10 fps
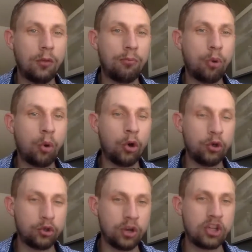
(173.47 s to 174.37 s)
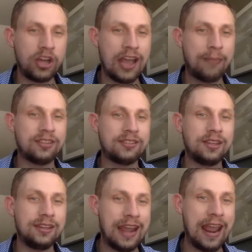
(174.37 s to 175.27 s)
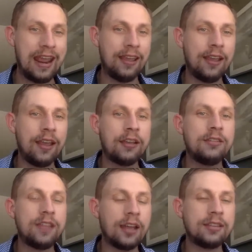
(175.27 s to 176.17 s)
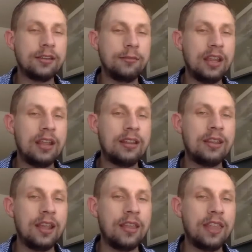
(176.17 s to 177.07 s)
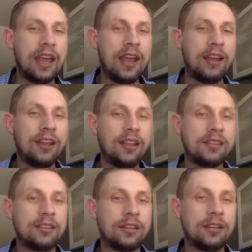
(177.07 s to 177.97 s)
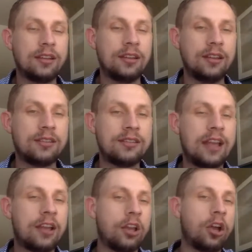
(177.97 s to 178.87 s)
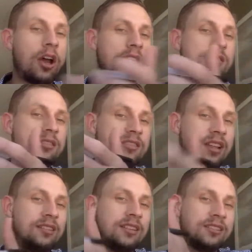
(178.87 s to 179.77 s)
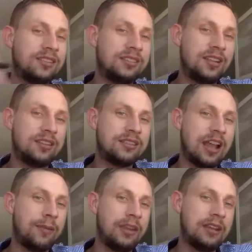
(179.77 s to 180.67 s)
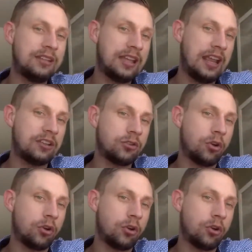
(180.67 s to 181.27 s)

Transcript: poor nutrition habits today doesn't mean that it's not going to cause sickness, disease, diabetes, cancer, or